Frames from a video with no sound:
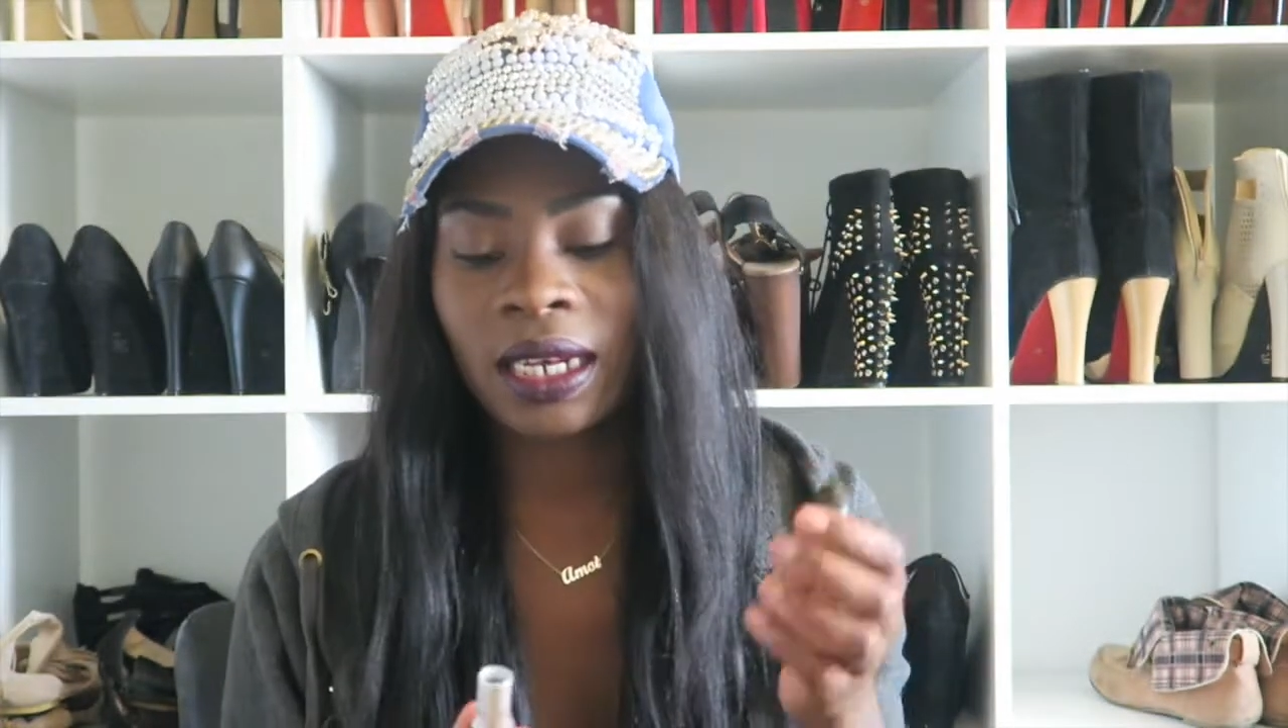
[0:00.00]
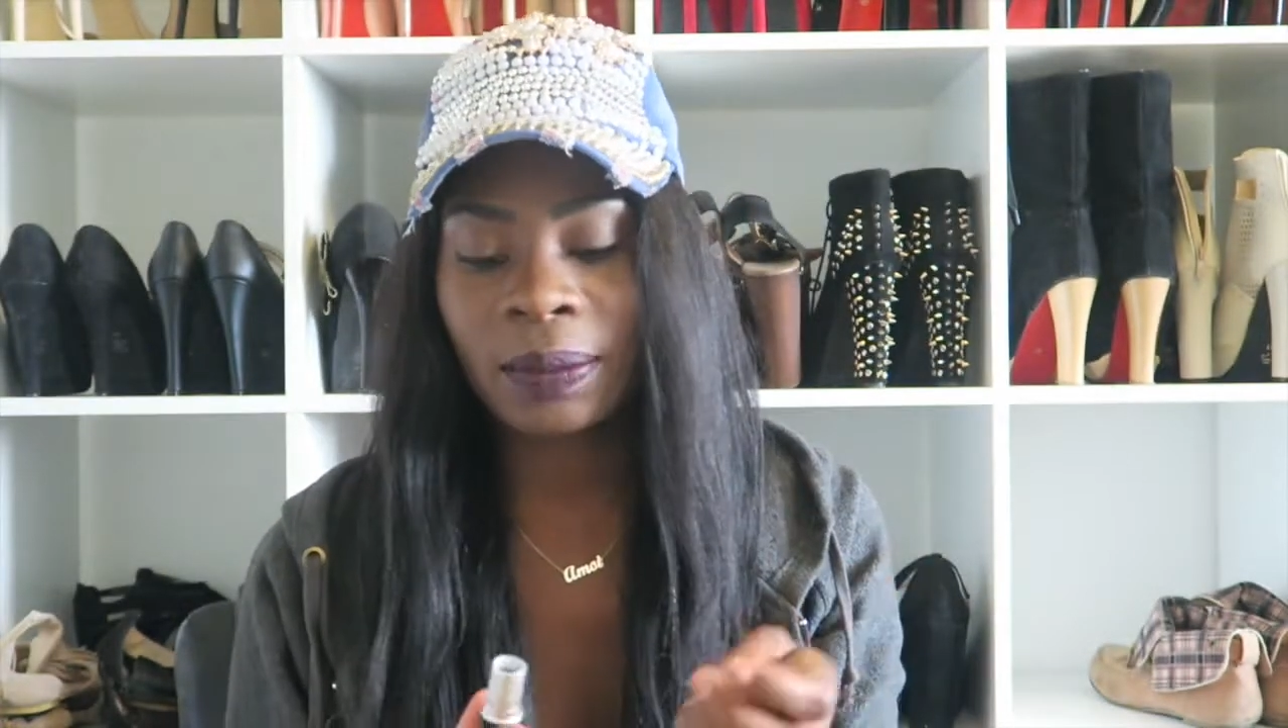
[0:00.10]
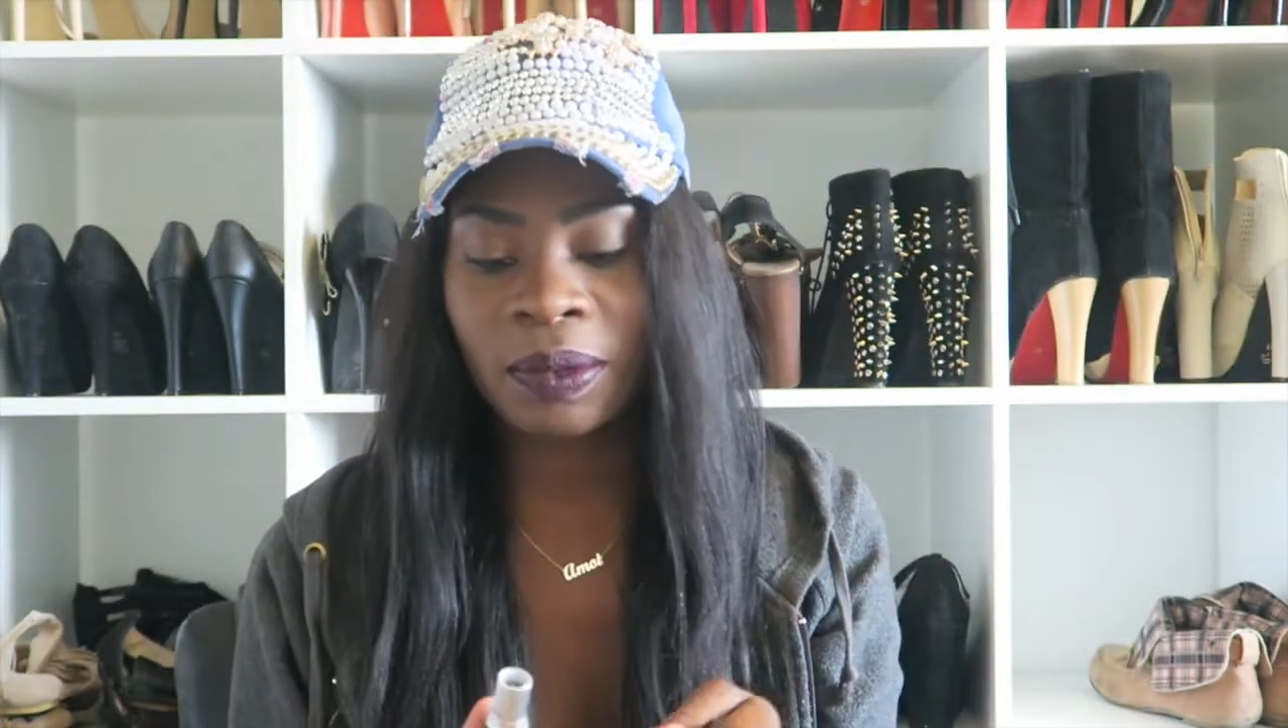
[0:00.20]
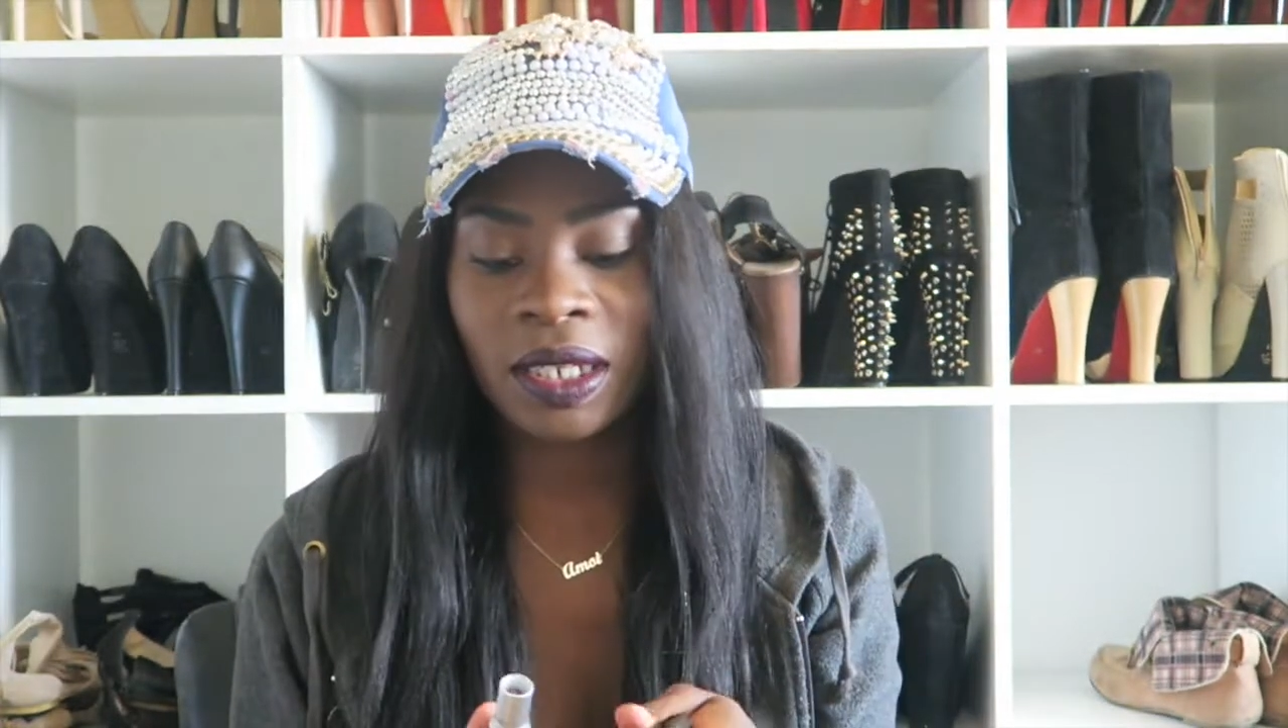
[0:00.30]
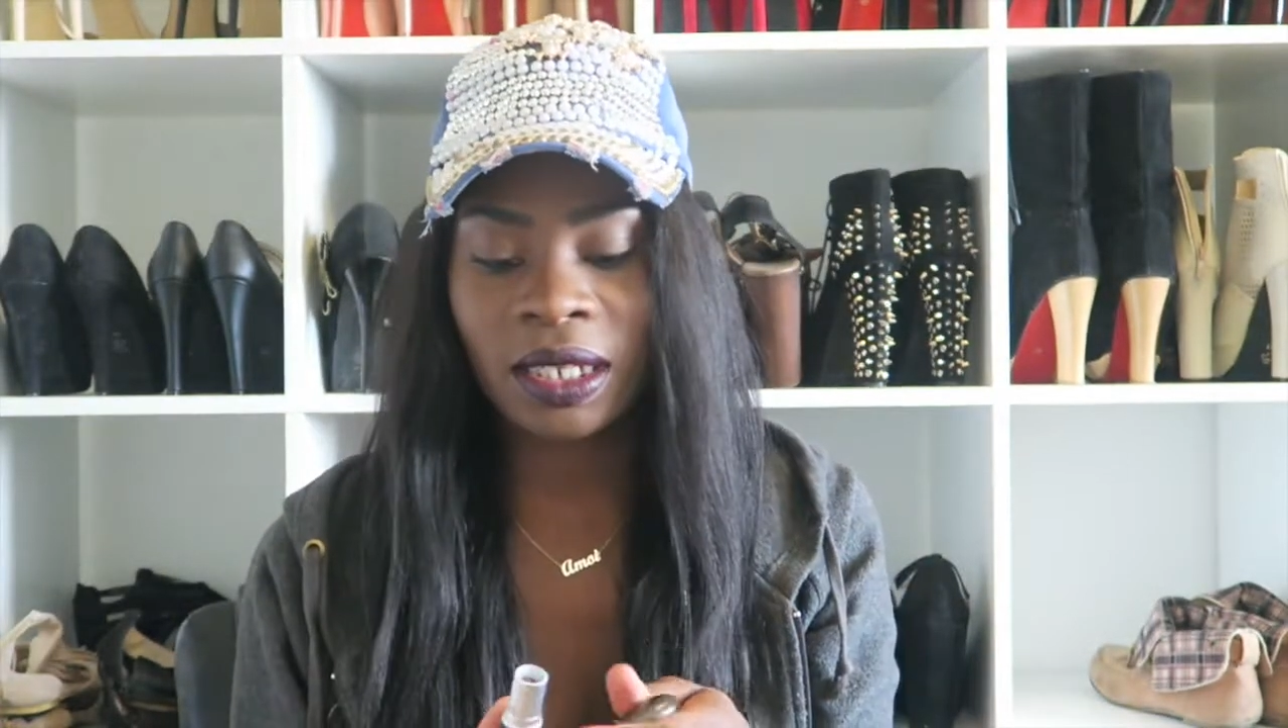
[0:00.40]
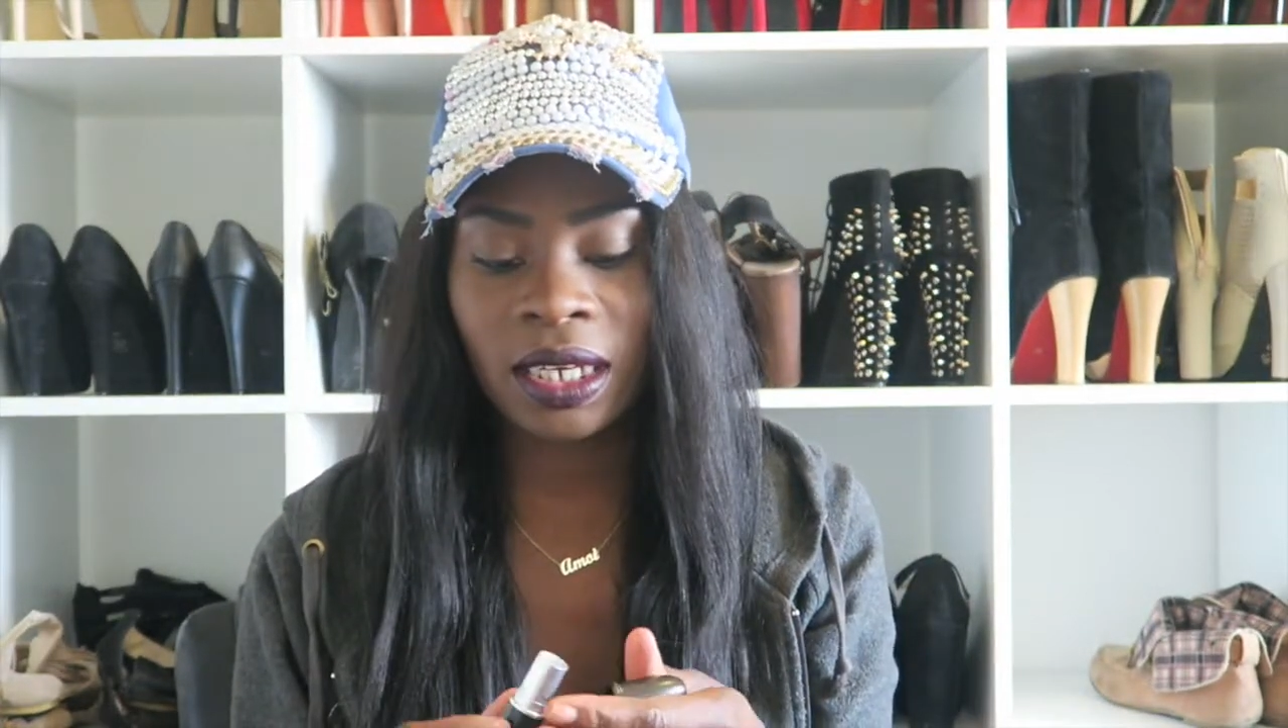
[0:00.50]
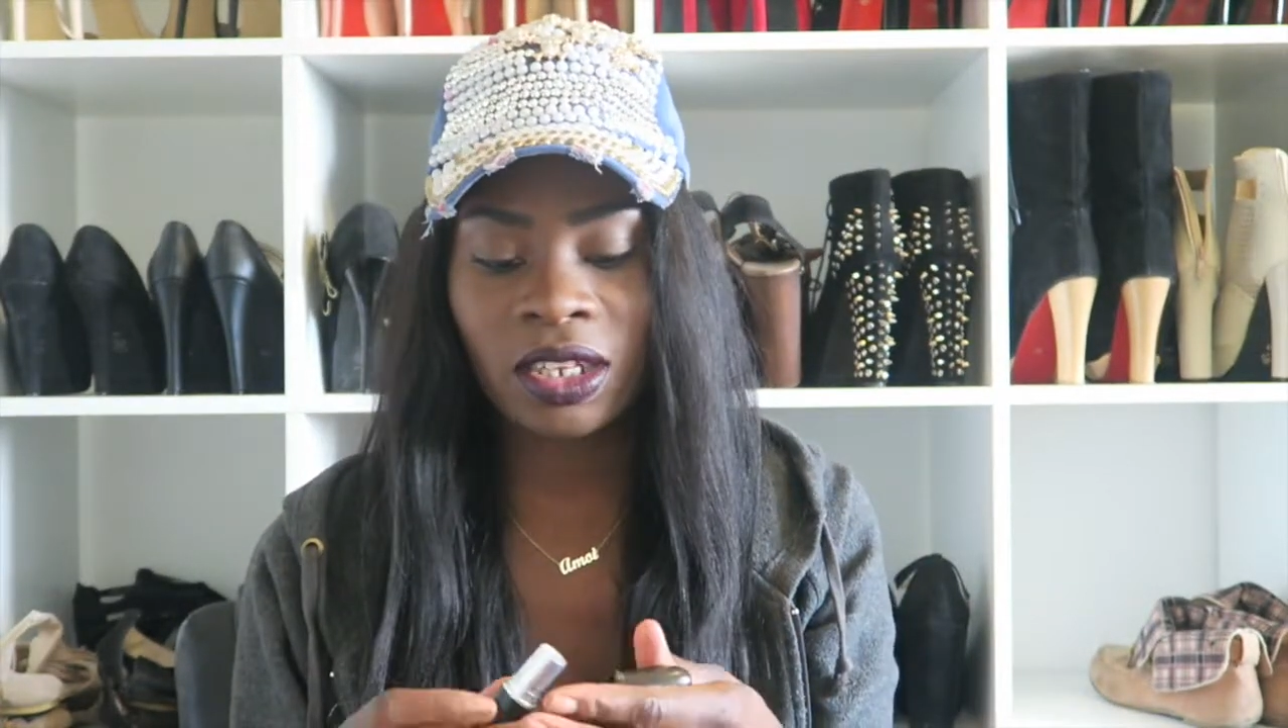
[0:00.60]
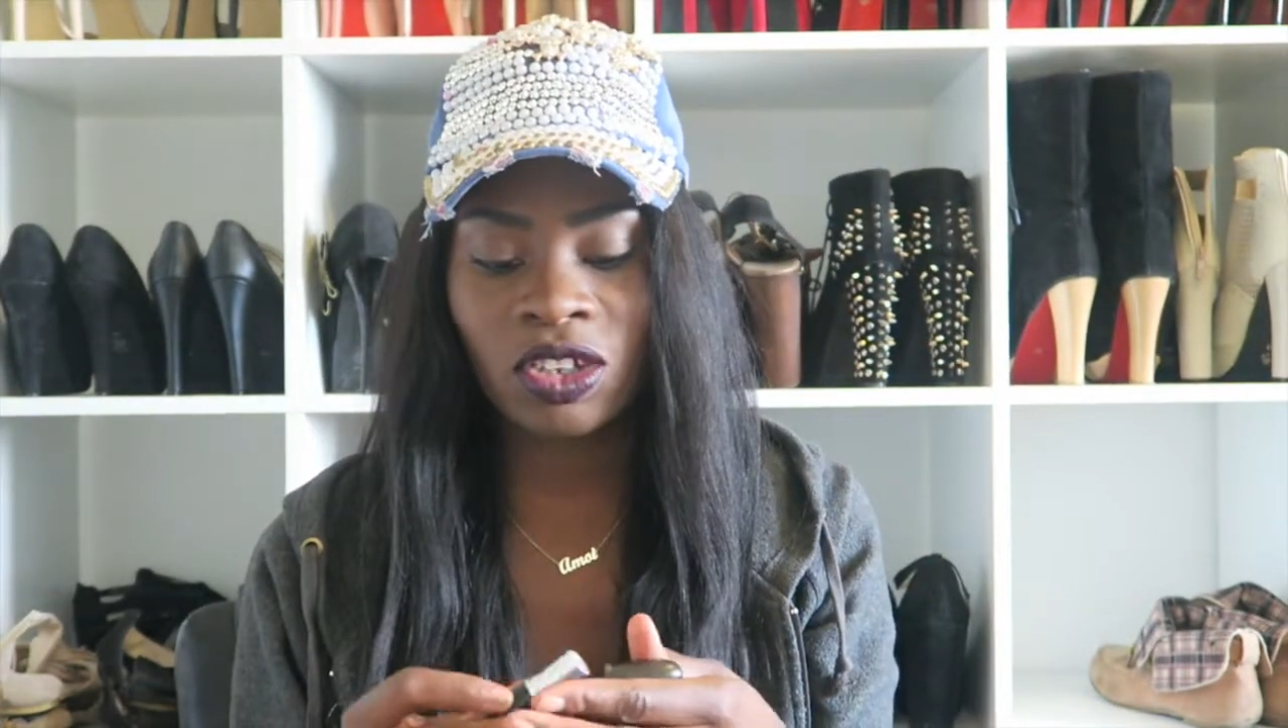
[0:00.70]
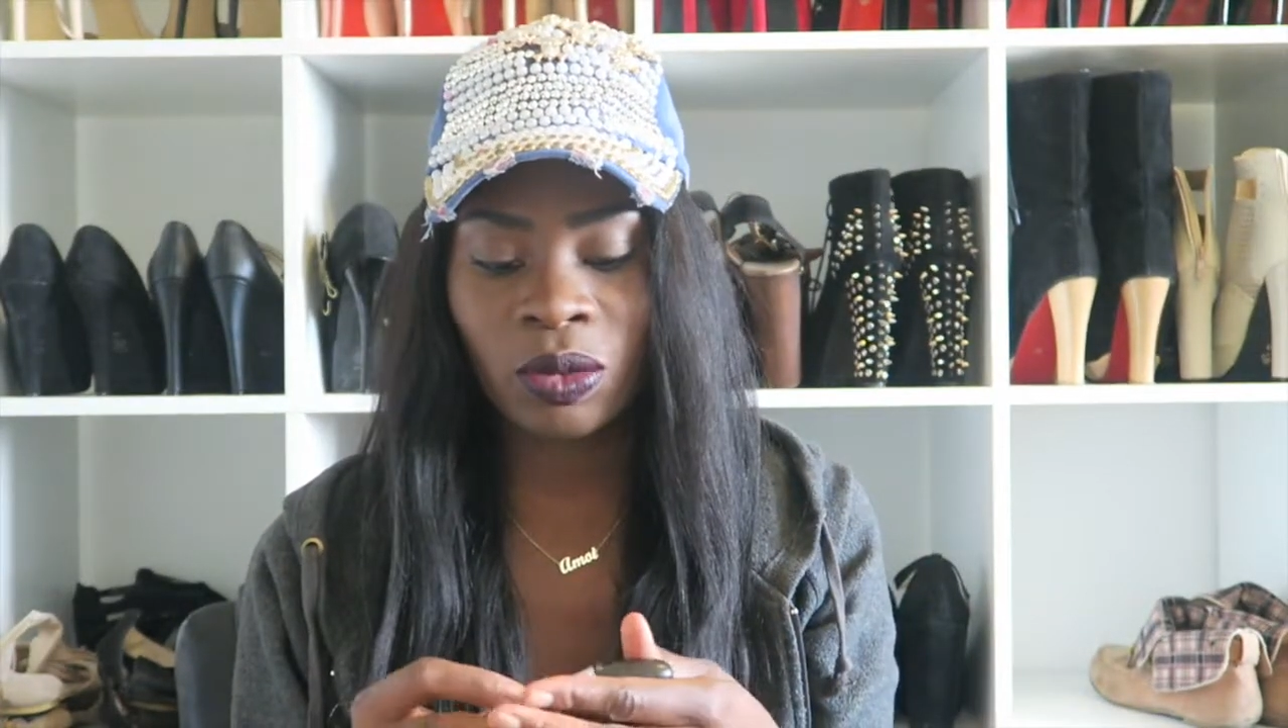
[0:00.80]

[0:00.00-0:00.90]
lipstick